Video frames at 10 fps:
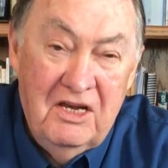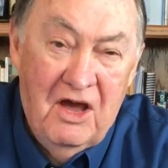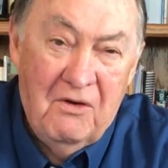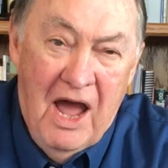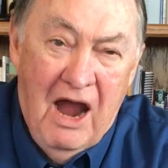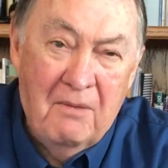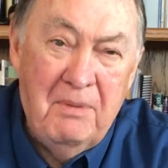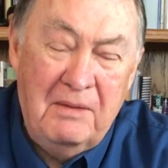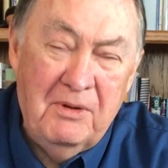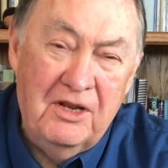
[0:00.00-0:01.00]
know to hire
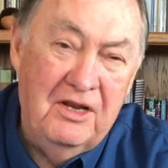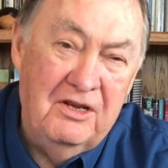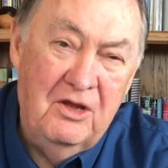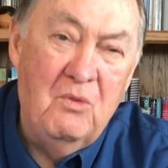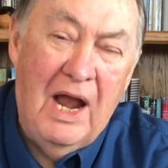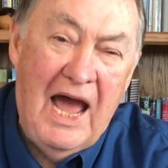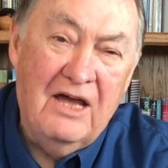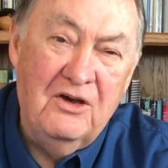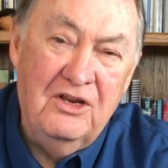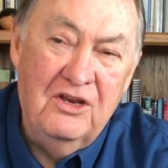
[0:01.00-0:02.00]
people to do what I
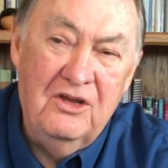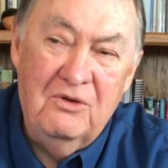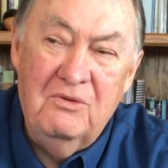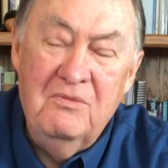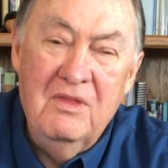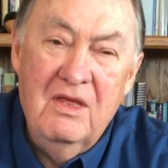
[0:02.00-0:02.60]
couldn't do.